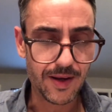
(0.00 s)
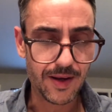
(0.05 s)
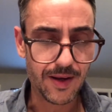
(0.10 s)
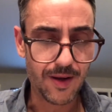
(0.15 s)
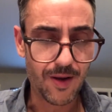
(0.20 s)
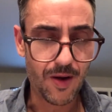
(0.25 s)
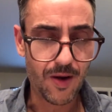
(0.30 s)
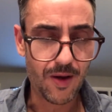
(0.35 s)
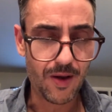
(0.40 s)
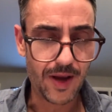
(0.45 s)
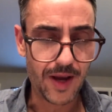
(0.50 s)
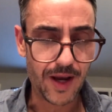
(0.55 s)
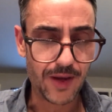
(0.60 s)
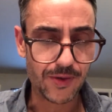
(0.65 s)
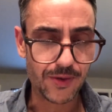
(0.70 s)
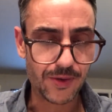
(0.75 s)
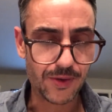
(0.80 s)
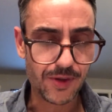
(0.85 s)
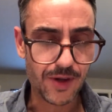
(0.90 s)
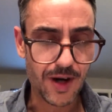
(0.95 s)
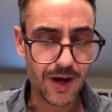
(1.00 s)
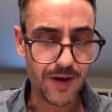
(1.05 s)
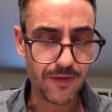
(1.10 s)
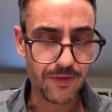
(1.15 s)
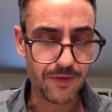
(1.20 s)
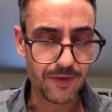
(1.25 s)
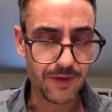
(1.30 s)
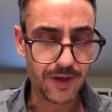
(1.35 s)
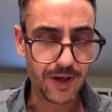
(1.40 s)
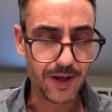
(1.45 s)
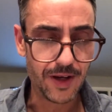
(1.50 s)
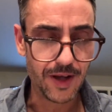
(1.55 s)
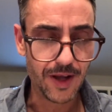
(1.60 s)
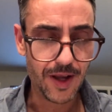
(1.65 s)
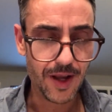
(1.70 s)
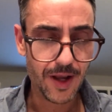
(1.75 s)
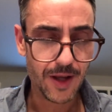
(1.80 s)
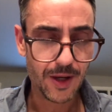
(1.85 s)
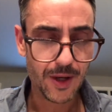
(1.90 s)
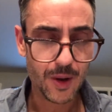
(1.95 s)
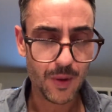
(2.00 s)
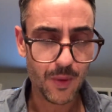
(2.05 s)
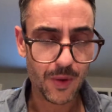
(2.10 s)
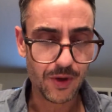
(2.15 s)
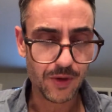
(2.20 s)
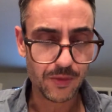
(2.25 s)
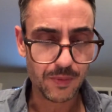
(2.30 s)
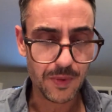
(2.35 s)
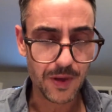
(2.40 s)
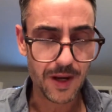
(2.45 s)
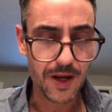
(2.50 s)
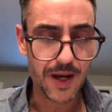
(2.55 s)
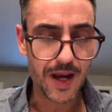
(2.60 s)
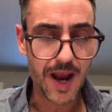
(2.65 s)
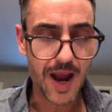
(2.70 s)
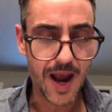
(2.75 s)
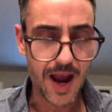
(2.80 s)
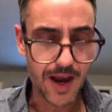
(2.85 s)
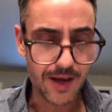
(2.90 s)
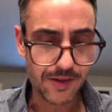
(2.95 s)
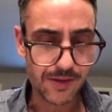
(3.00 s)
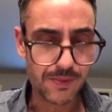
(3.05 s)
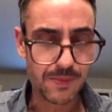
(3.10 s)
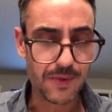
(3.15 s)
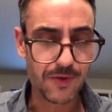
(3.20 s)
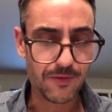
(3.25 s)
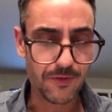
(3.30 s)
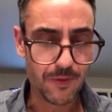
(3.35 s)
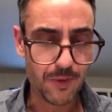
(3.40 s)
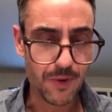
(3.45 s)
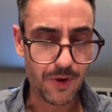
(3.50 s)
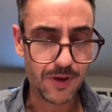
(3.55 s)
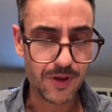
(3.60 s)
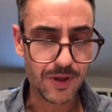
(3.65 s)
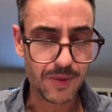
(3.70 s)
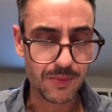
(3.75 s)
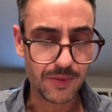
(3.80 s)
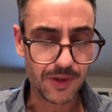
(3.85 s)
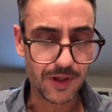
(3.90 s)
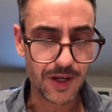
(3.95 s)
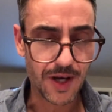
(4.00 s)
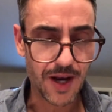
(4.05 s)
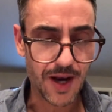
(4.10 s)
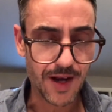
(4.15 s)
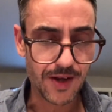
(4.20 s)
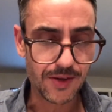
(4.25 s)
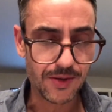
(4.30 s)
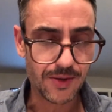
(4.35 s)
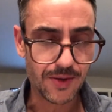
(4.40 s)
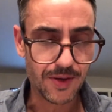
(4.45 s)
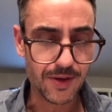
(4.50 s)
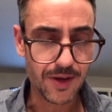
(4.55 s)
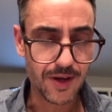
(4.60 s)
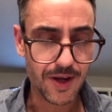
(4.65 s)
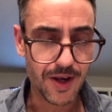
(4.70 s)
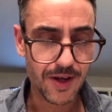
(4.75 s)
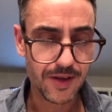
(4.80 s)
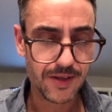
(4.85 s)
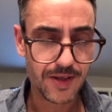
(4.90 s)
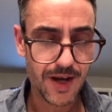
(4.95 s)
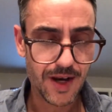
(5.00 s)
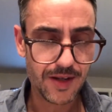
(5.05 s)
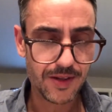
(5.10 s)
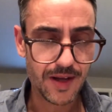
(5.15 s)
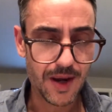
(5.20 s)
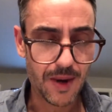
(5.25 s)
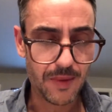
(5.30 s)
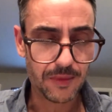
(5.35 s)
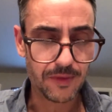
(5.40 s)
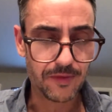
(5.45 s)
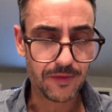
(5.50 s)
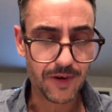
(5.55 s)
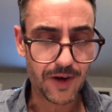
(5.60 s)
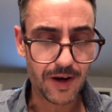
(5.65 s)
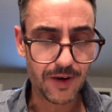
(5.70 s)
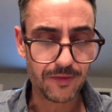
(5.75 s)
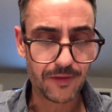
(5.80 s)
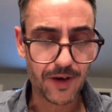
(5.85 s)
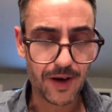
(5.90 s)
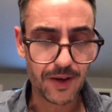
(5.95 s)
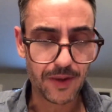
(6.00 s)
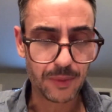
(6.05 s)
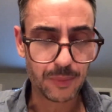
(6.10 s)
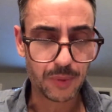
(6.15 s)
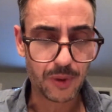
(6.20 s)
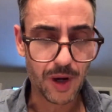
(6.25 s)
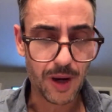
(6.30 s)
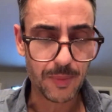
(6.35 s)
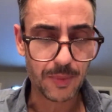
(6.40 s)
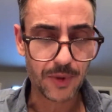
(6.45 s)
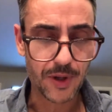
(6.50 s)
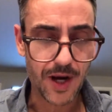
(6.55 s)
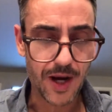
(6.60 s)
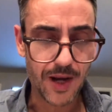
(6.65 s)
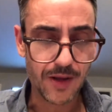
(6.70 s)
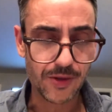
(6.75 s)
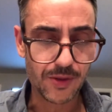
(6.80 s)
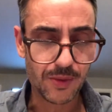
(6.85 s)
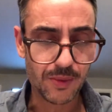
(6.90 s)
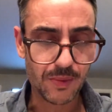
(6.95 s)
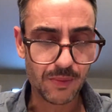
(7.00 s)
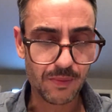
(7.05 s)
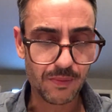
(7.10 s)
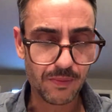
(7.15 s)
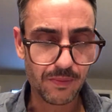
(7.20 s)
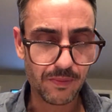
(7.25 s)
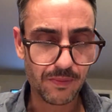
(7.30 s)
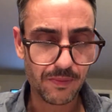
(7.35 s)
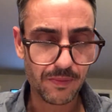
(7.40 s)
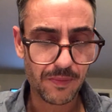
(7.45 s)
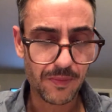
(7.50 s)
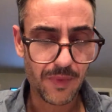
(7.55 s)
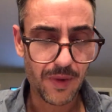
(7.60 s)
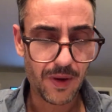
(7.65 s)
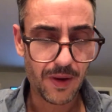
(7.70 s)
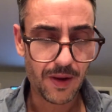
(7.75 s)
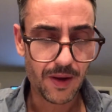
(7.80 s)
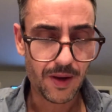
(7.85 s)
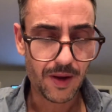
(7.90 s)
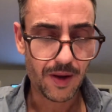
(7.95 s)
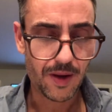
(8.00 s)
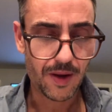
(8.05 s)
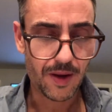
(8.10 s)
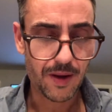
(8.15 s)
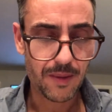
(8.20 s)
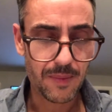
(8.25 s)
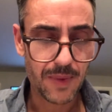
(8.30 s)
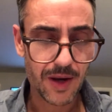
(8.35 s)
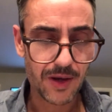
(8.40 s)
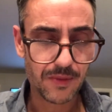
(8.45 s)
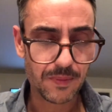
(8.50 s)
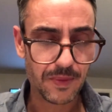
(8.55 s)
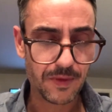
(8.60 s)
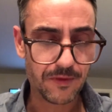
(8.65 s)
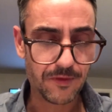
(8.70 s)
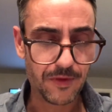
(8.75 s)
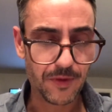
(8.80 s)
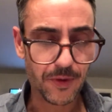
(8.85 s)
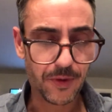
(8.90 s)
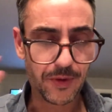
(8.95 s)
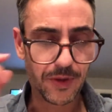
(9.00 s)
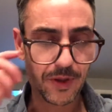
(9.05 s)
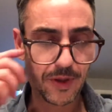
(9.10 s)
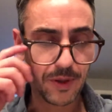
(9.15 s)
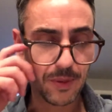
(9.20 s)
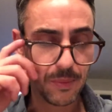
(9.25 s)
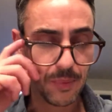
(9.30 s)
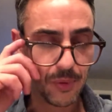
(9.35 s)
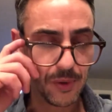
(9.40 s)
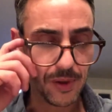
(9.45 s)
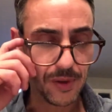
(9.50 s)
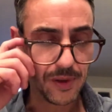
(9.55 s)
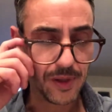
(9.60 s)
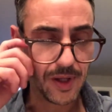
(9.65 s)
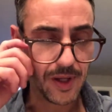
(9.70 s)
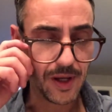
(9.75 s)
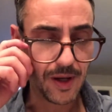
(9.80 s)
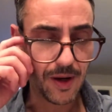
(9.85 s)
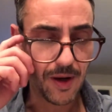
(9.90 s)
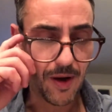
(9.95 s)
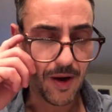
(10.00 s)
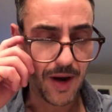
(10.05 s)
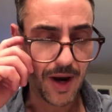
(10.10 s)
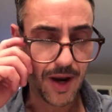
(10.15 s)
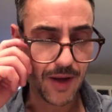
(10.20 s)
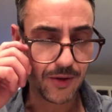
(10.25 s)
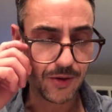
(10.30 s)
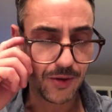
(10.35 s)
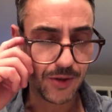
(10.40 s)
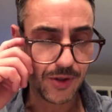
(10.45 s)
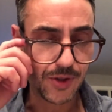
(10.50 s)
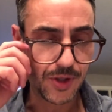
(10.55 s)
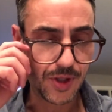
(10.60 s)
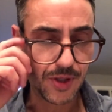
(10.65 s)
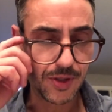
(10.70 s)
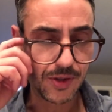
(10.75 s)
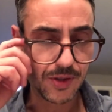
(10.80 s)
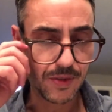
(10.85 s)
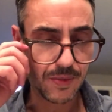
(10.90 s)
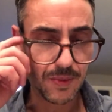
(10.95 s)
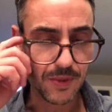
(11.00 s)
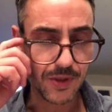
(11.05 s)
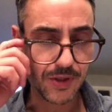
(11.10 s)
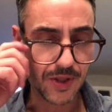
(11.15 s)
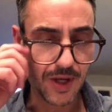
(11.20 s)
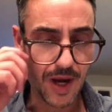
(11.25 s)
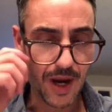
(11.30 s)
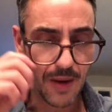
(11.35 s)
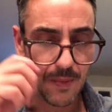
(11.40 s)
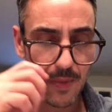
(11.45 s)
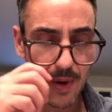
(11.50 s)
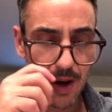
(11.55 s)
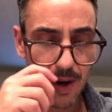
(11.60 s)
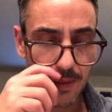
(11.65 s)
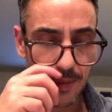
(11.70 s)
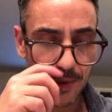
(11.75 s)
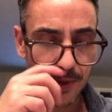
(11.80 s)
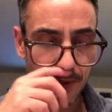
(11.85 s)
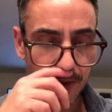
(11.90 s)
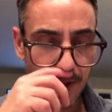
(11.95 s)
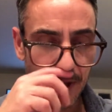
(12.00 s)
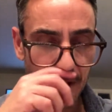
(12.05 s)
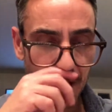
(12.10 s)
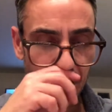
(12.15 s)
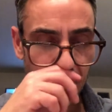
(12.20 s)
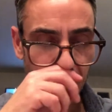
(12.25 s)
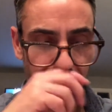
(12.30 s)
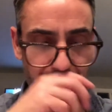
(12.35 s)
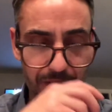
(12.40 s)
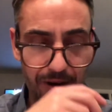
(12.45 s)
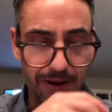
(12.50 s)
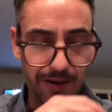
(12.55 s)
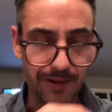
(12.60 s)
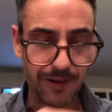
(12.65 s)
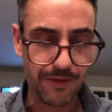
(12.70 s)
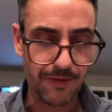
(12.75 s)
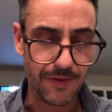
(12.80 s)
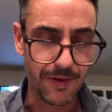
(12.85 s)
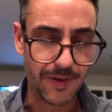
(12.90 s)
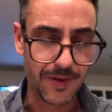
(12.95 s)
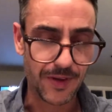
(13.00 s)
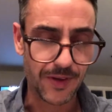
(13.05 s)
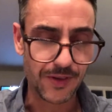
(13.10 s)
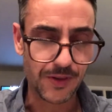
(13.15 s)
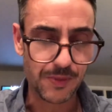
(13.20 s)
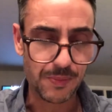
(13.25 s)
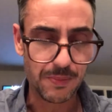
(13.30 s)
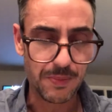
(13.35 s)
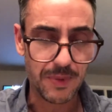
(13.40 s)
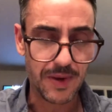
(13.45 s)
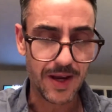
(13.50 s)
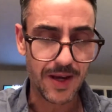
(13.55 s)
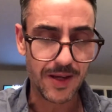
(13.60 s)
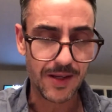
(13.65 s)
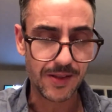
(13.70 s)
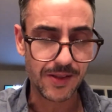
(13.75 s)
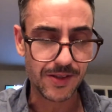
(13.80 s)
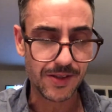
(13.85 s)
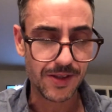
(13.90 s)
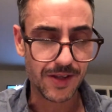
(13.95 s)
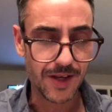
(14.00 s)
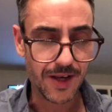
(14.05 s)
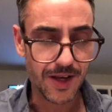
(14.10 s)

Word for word: all answers carefully, know what is being asked before attempting to answer, take time to verify the proper answer um, has been filled in completely, on answer sheets to be scanned by a machine, correctly fill in the space,